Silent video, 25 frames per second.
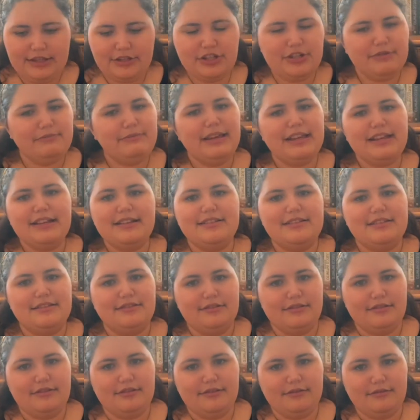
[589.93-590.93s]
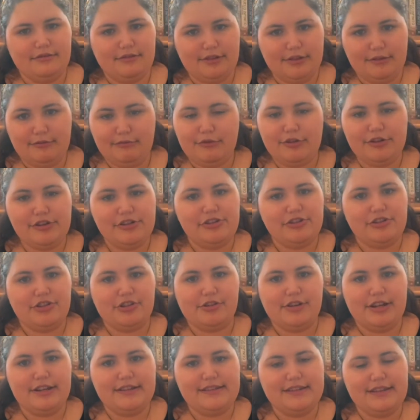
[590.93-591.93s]
She makes the worst
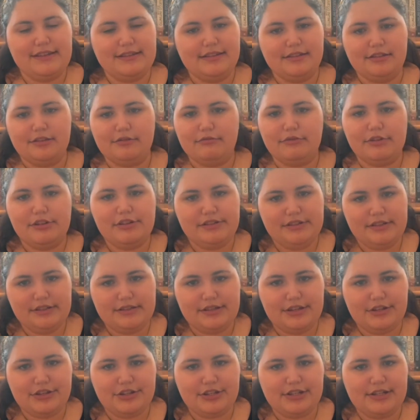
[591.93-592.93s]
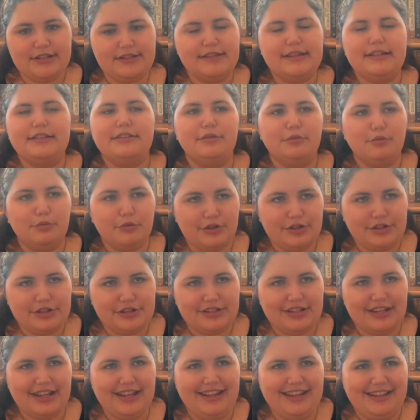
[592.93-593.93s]
choices and the worst decisions at the
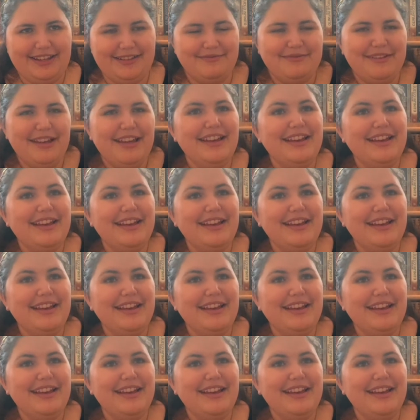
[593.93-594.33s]
worst time,